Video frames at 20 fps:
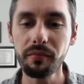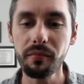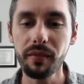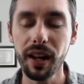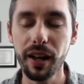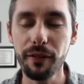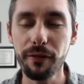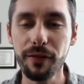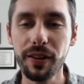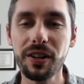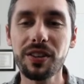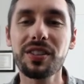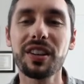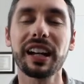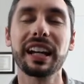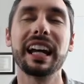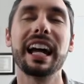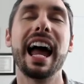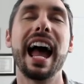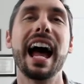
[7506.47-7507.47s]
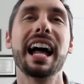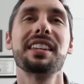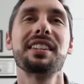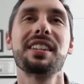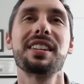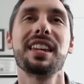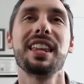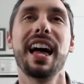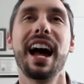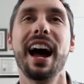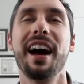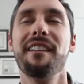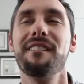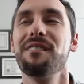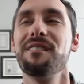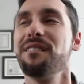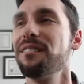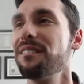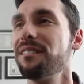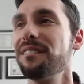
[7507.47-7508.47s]
It feels like it adds to that,
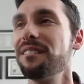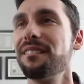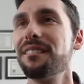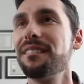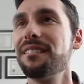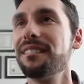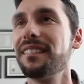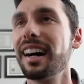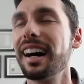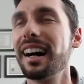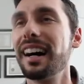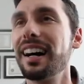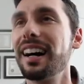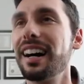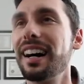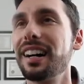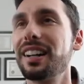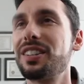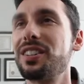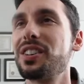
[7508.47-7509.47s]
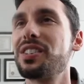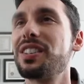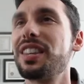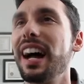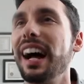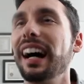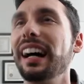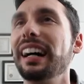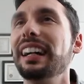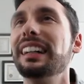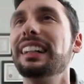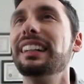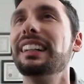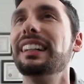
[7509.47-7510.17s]
just that